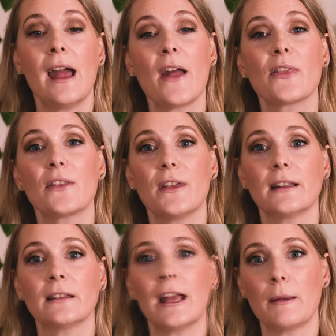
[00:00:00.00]
and
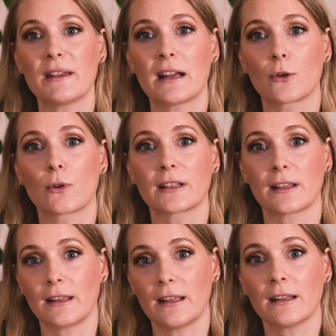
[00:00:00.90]
then
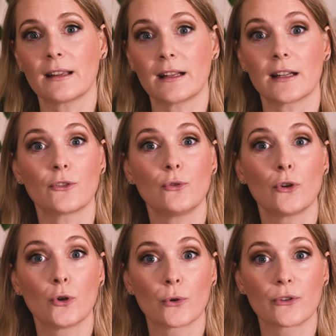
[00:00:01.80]
epigallocatechin,
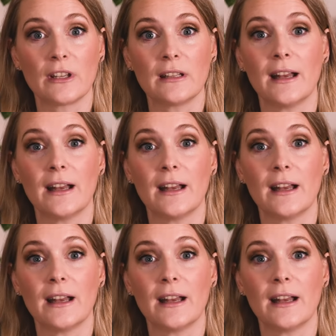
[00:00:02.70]
galactoglucoside,